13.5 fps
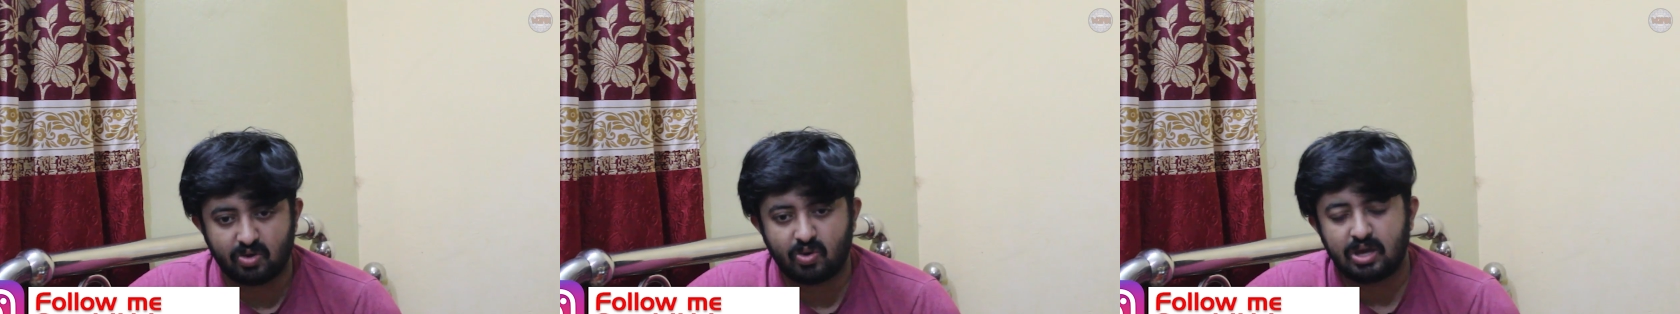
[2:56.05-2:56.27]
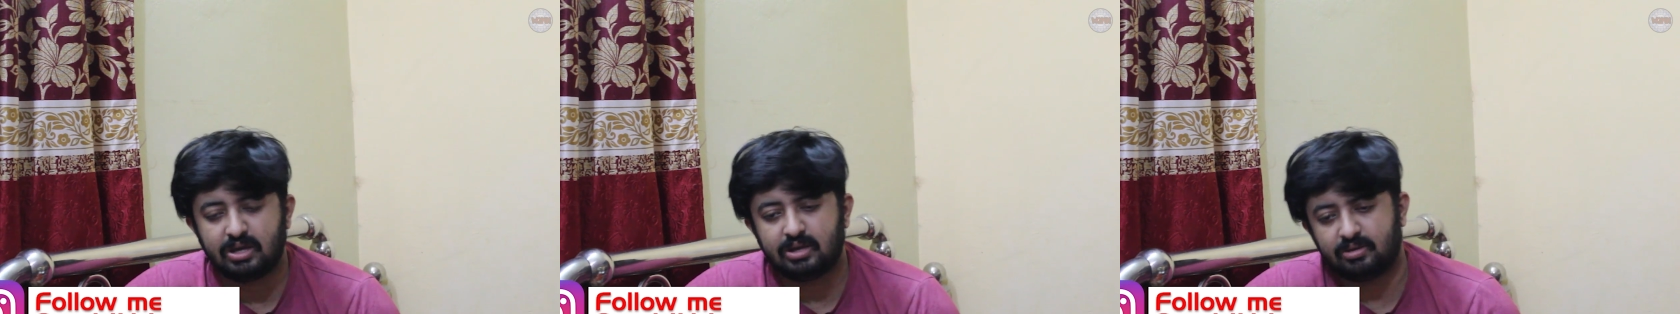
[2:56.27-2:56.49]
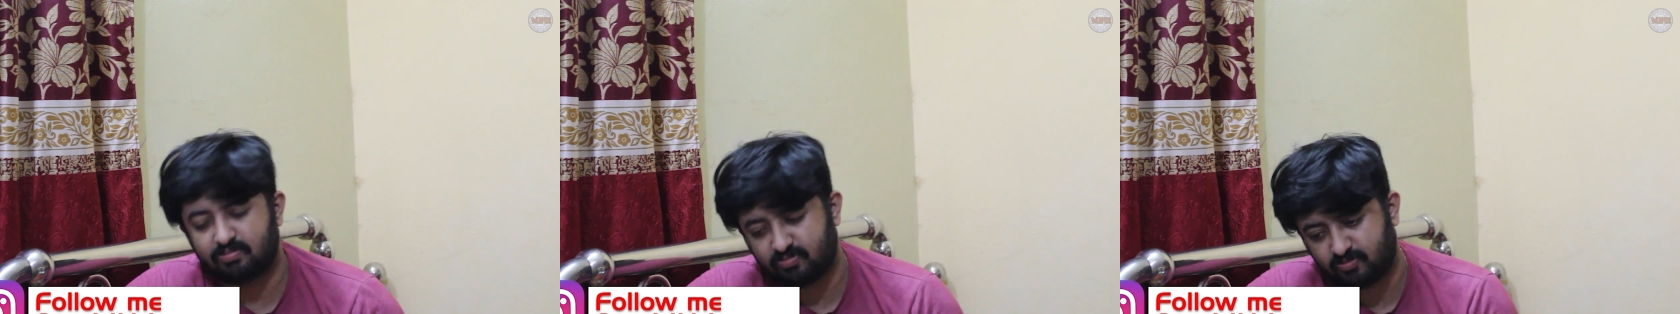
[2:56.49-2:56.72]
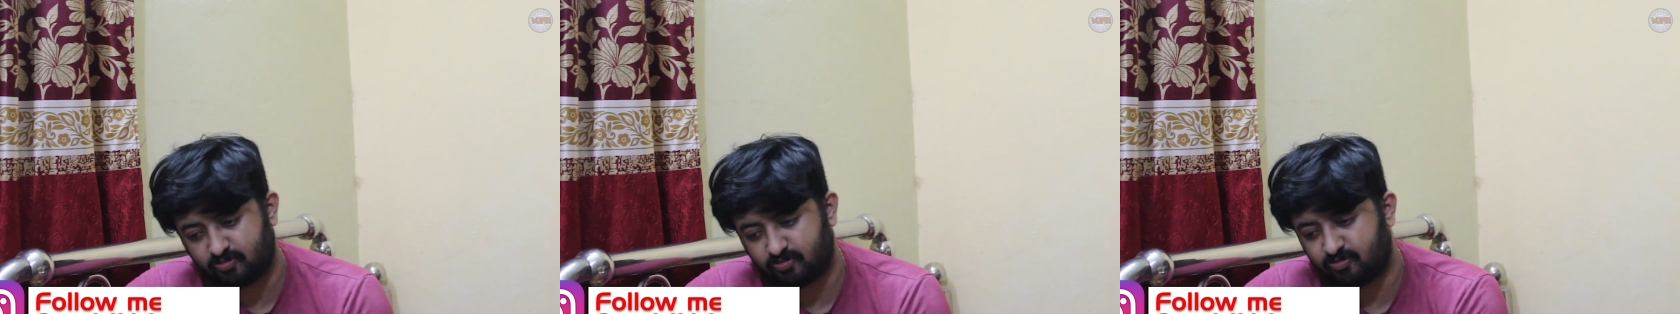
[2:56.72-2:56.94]
knowing
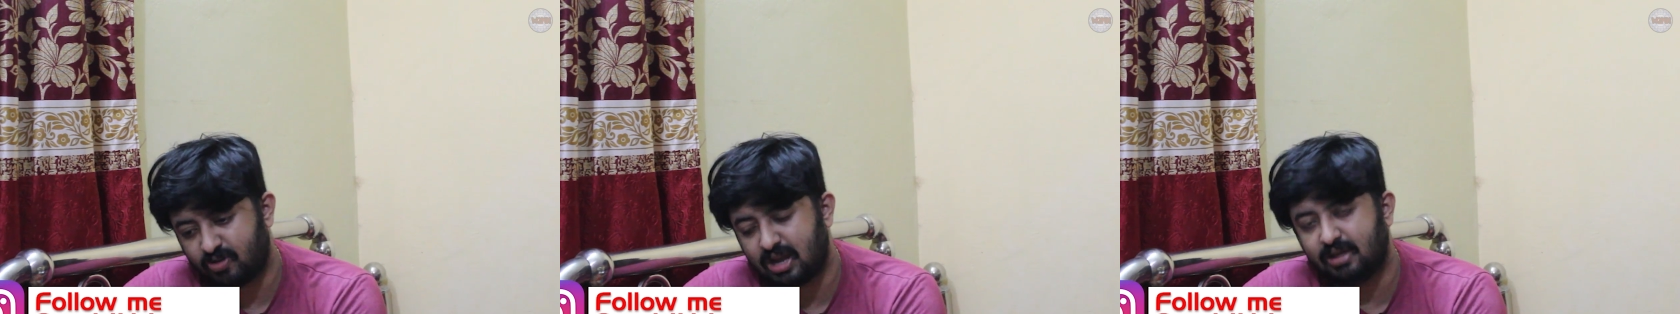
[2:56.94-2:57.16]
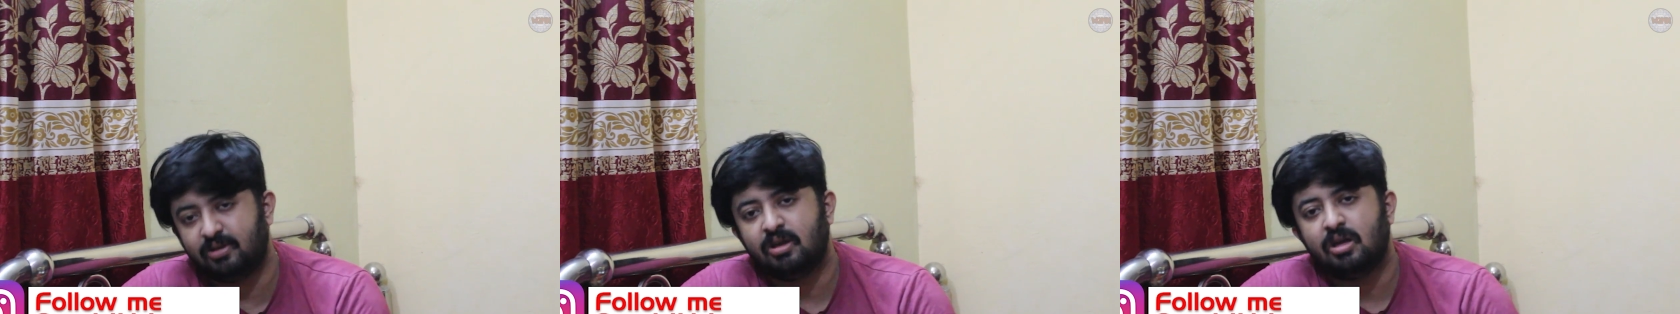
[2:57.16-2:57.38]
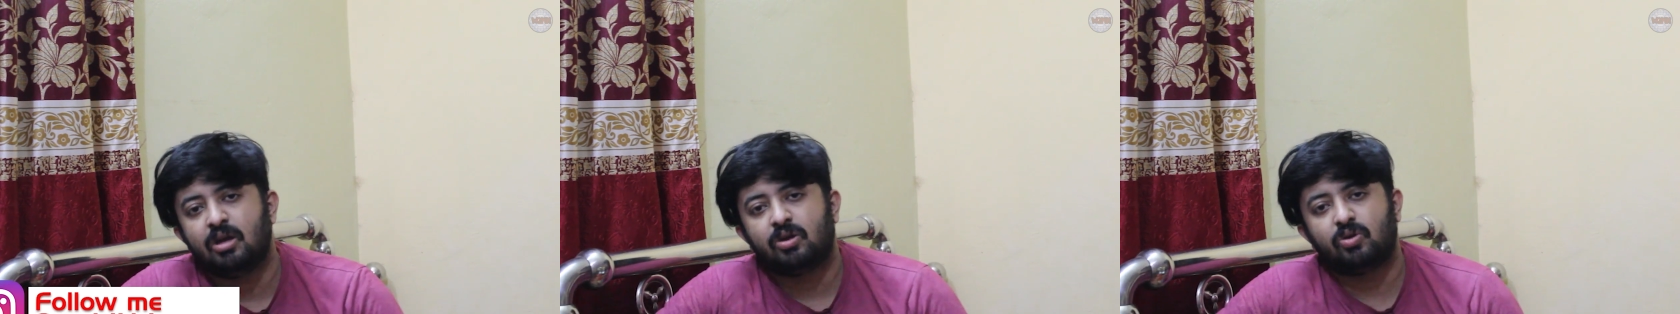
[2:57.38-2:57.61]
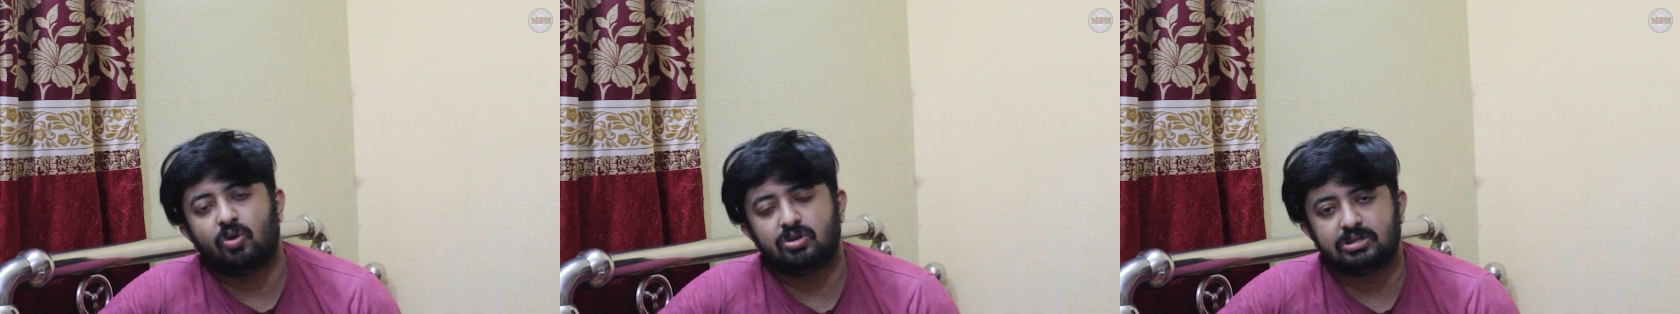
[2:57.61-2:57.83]
very
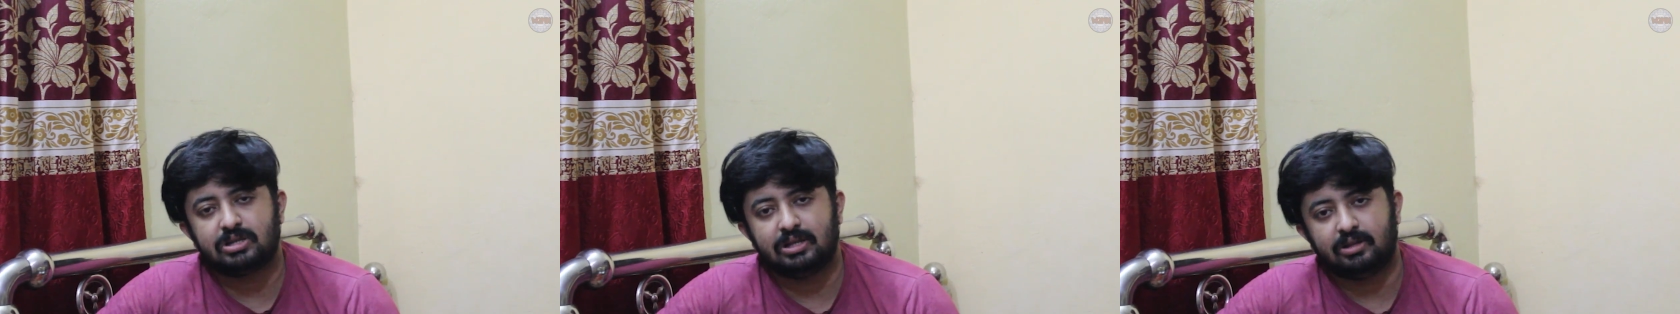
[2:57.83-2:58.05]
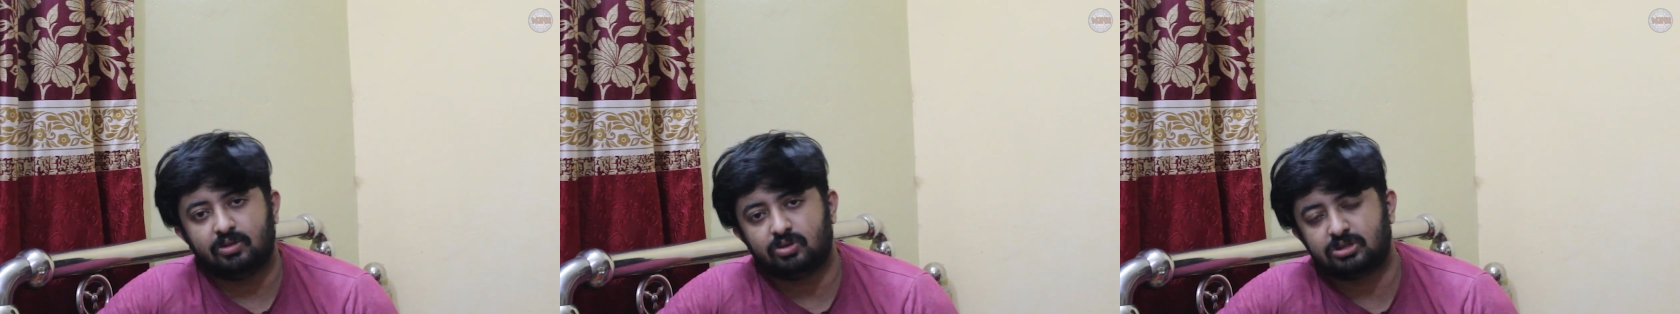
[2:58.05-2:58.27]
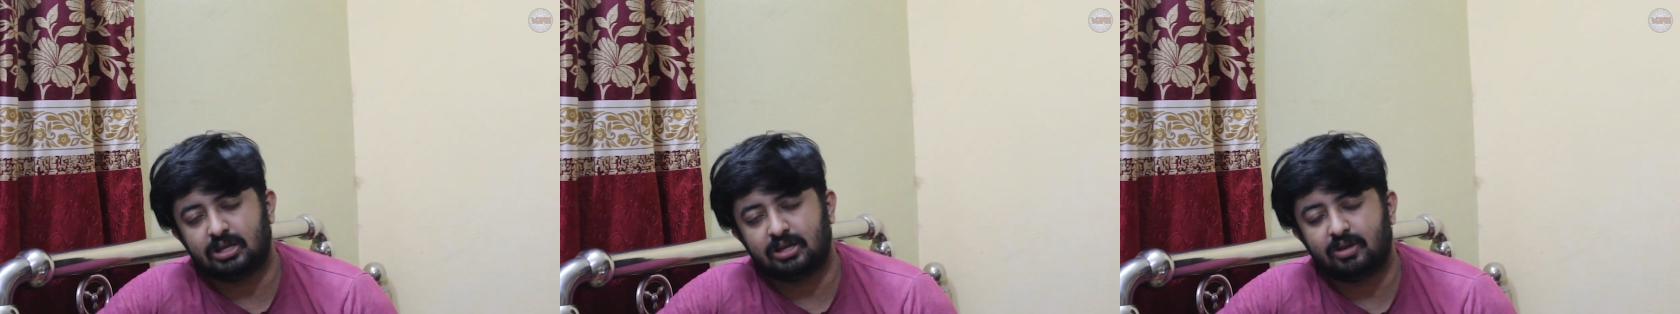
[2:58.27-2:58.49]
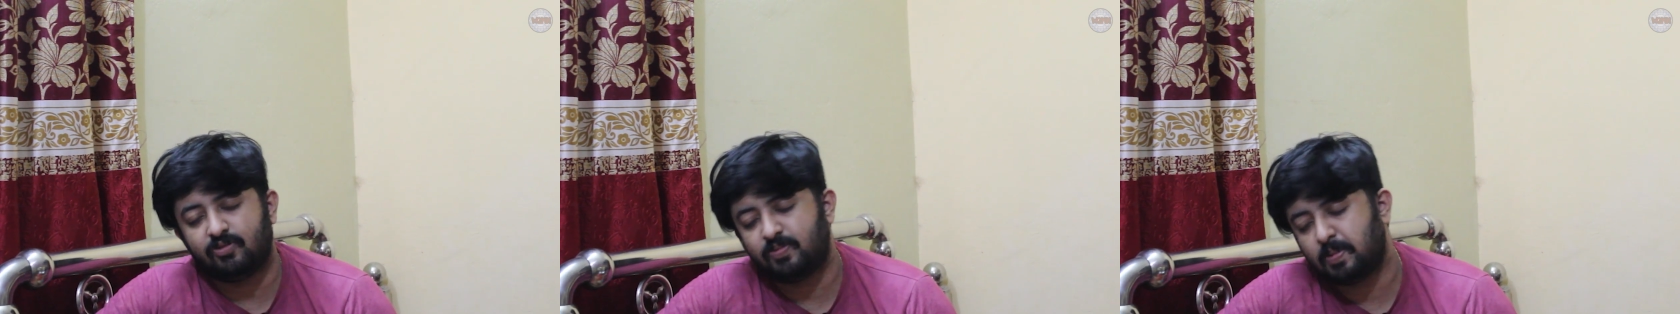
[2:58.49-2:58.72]
closely those things.